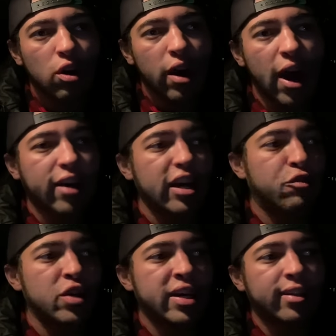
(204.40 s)
Heck, if
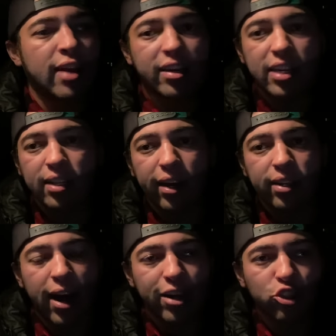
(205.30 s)
we get lucky like
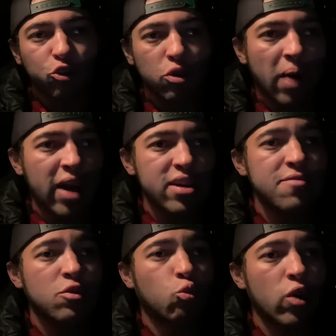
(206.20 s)
last year, we might
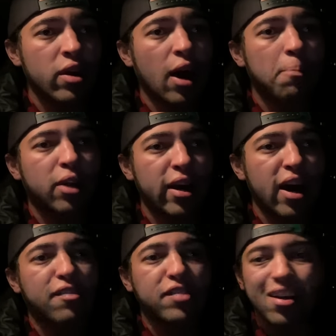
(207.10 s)
even win a
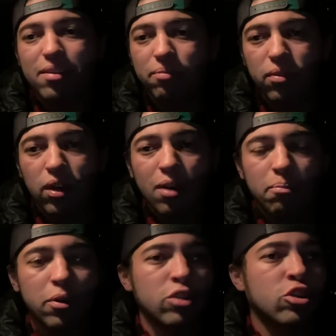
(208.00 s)
playoff game.
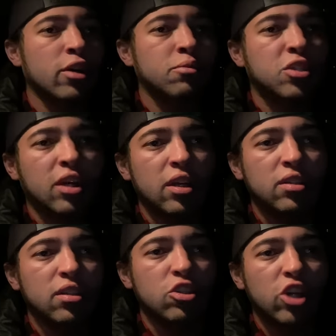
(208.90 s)
But in terms of getting
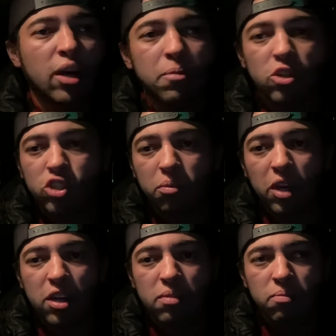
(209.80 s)
to the championship
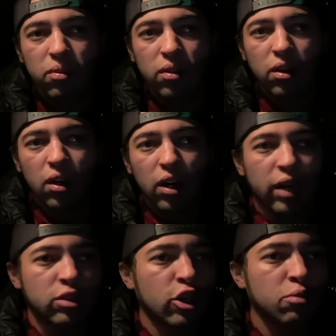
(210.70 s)
game,
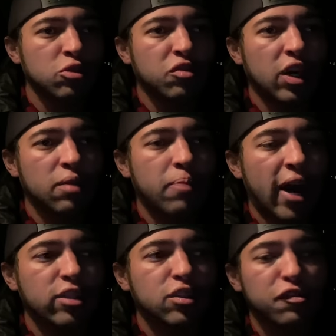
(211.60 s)
in terms of getting
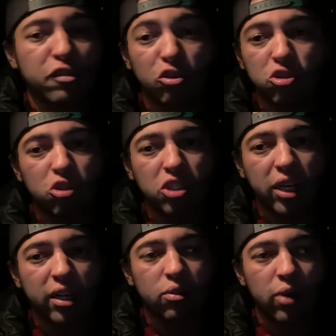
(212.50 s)
past the first or
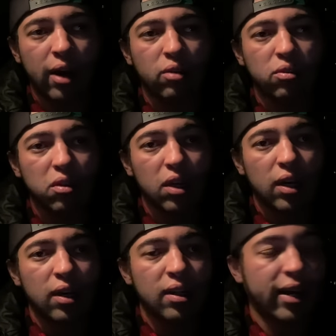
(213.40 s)
second round,
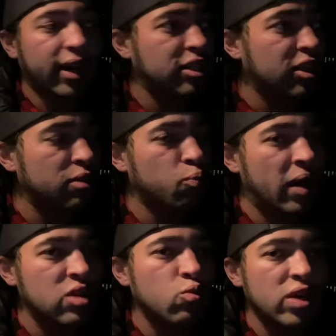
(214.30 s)
like I said
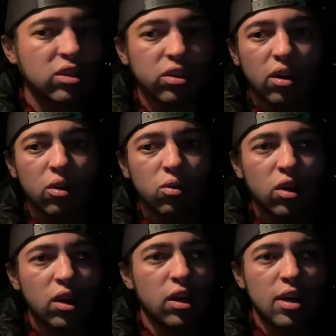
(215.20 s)
many weeks ago,
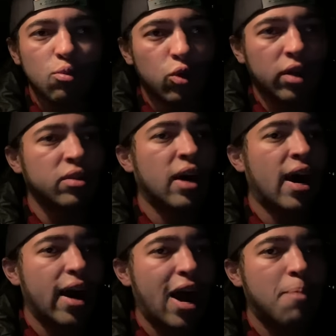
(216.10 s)
it will
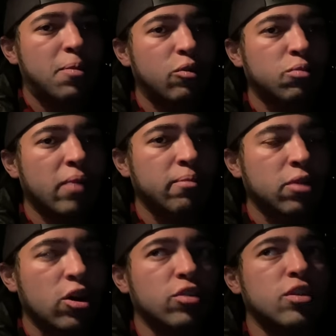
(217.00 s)
not happen with Mike
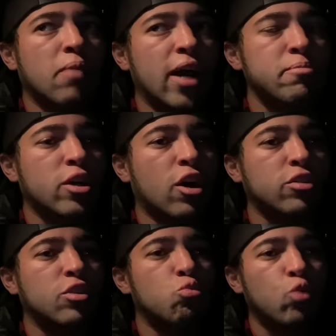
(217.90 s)
McCarthy. Mike
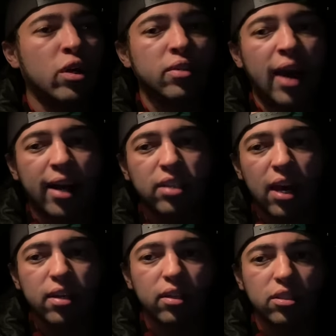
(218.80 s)
McCarthy will not
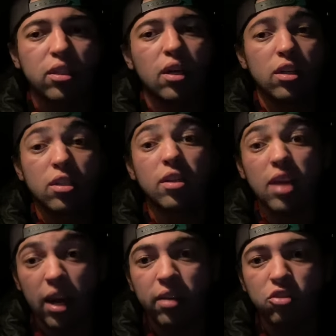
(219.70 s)
take us to the
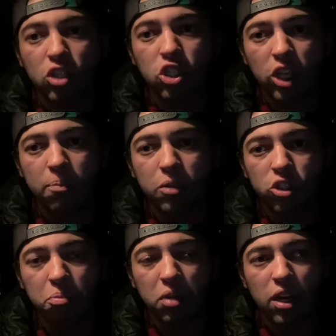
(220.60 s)
NFC
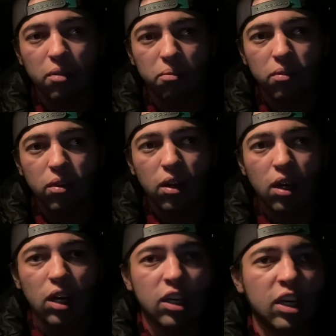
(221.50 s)
Championship game.
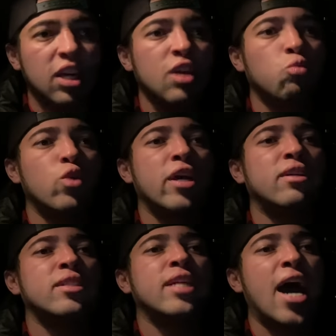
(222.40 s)
He
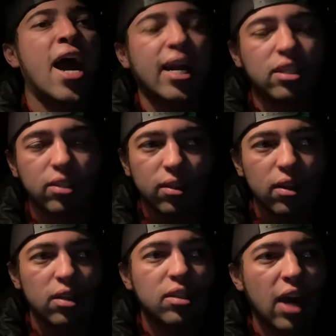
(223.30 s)
will not
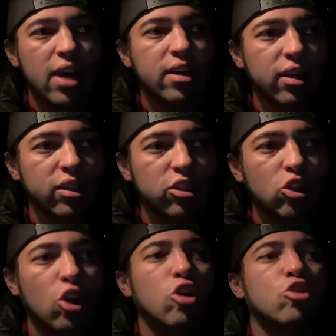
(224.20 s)
take us
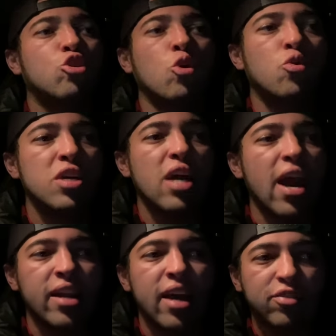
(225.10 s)
to the
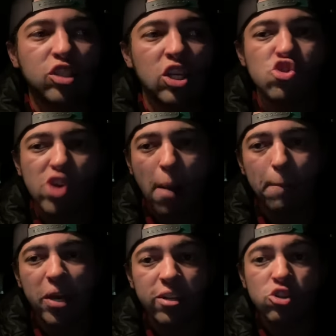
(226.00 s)
NFC
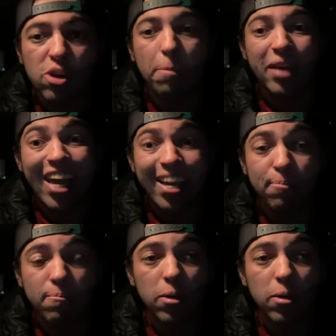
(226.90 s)
Championship game.